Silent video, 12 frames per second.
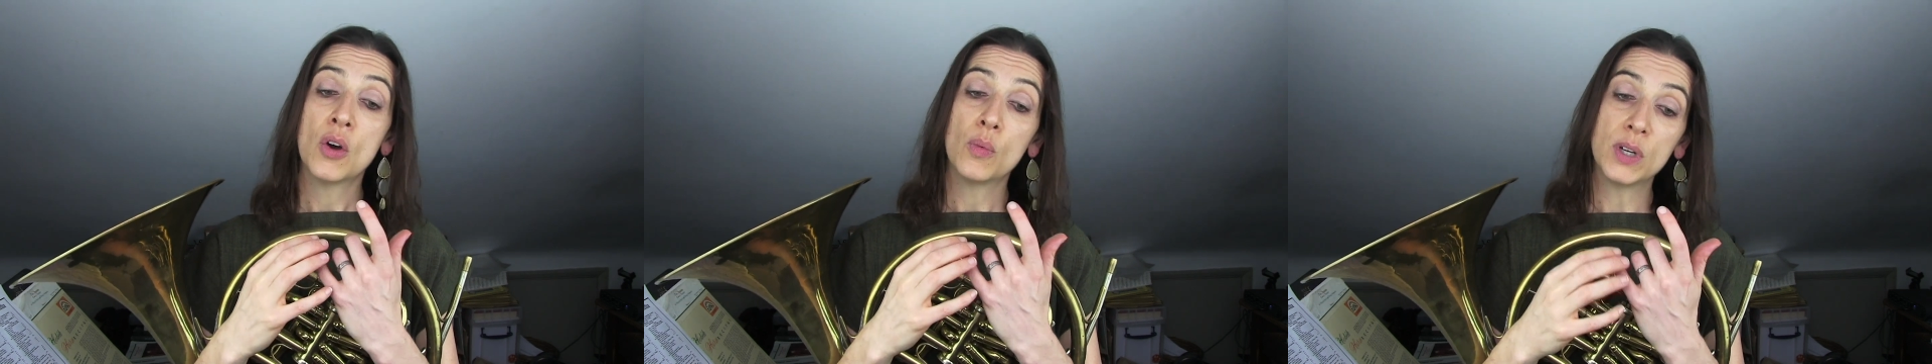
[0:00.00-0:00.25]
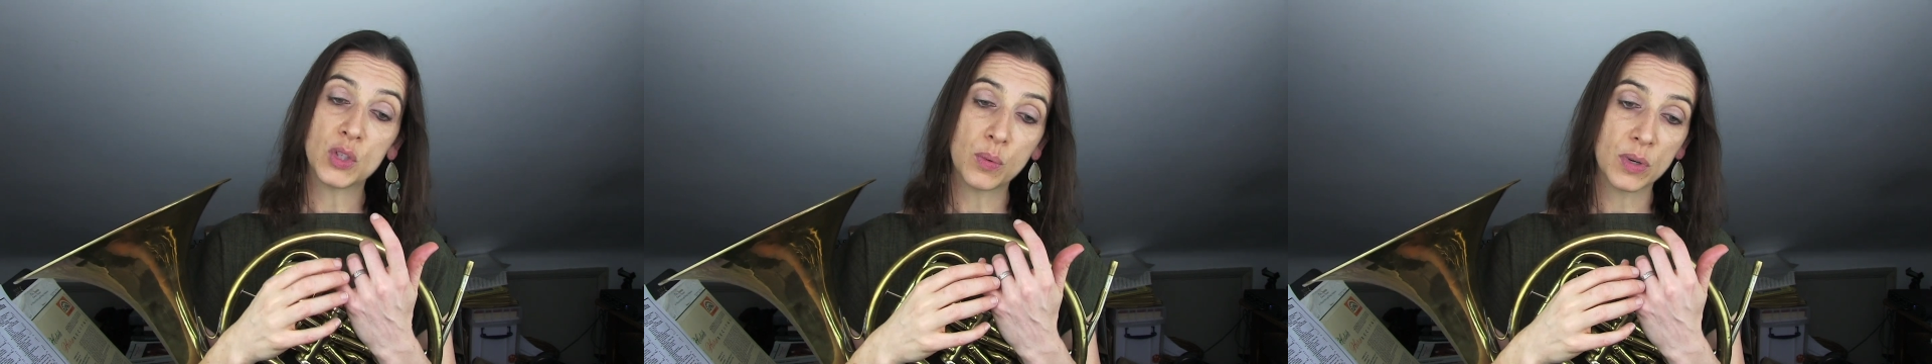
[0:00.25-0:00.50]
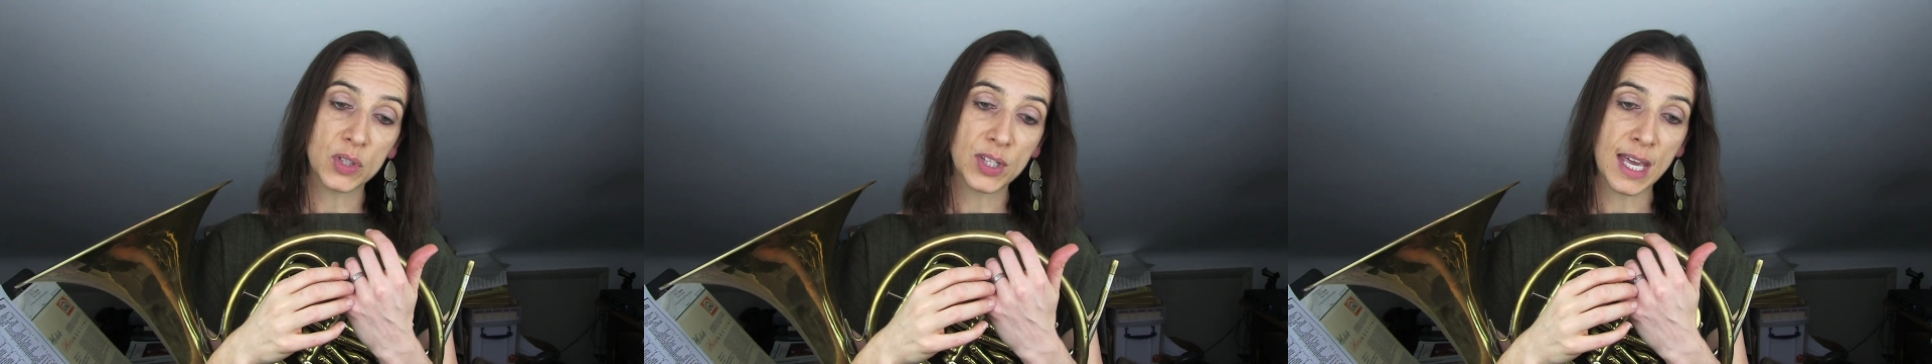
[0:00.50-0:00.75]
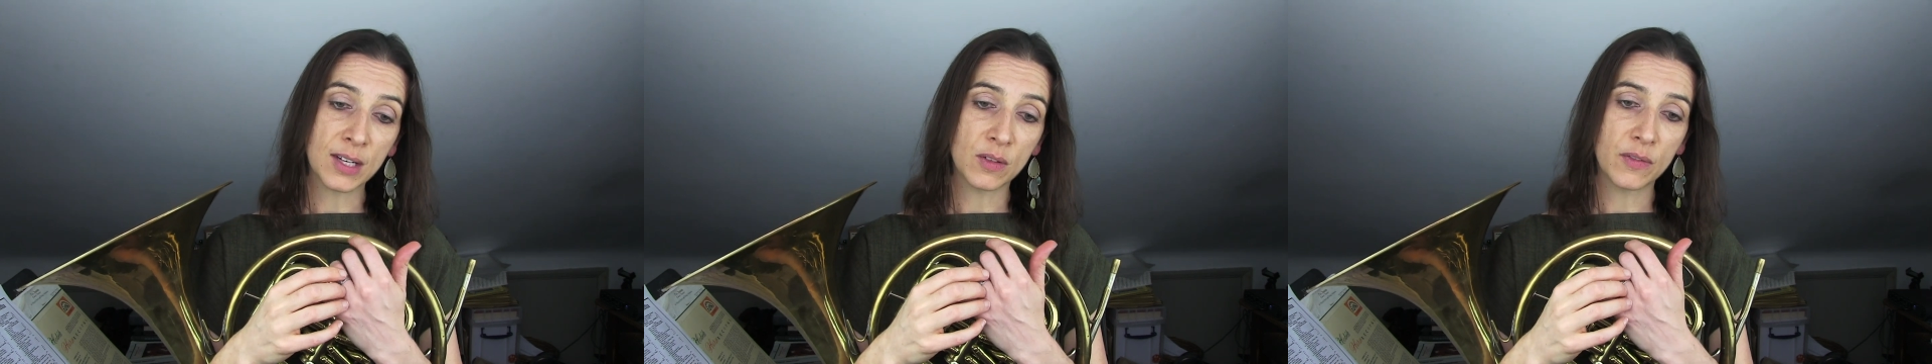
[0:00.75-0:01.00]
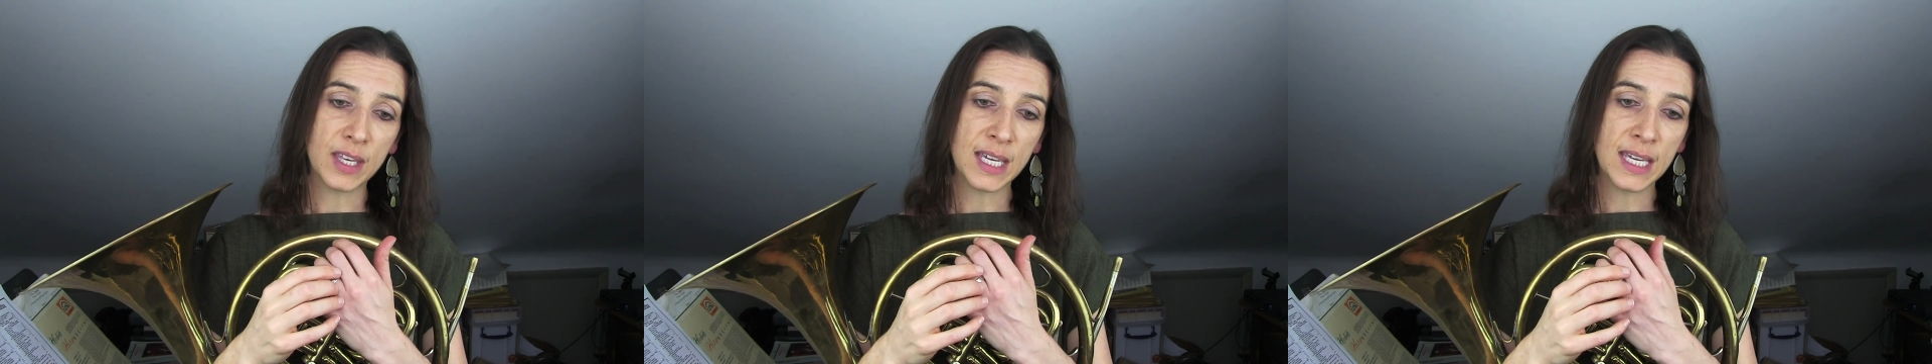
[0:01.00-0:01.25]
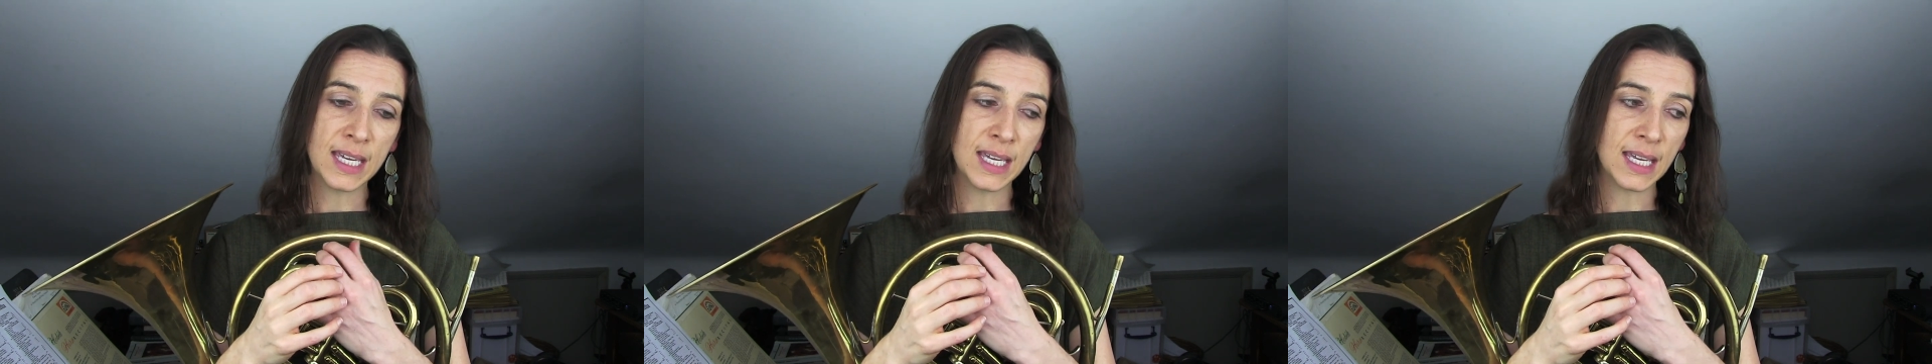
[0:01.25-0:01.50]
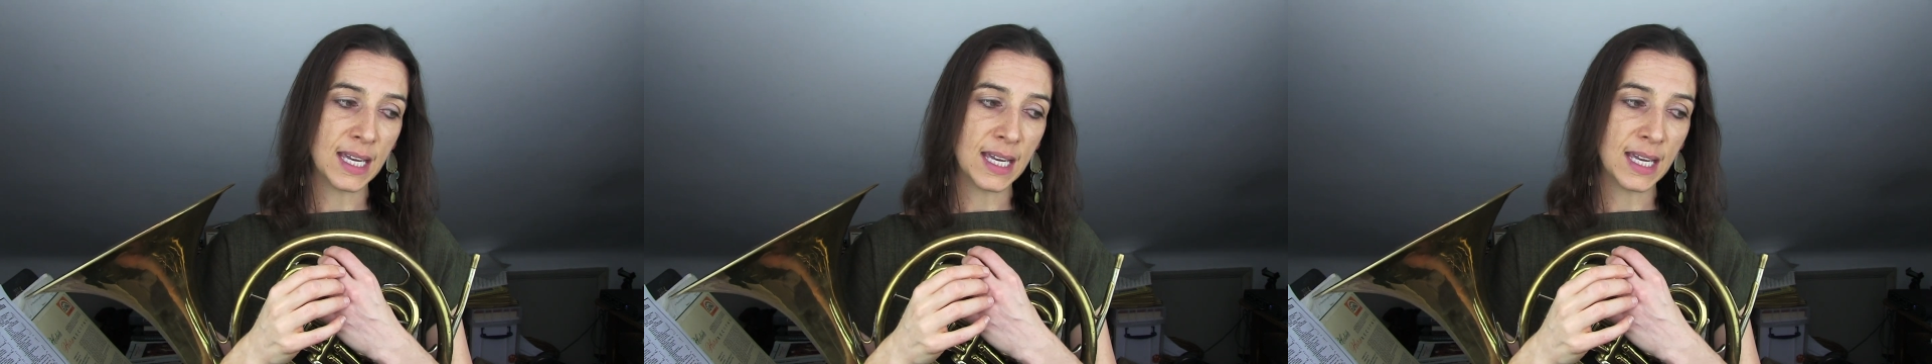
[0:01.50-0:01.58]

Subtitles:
which was that of the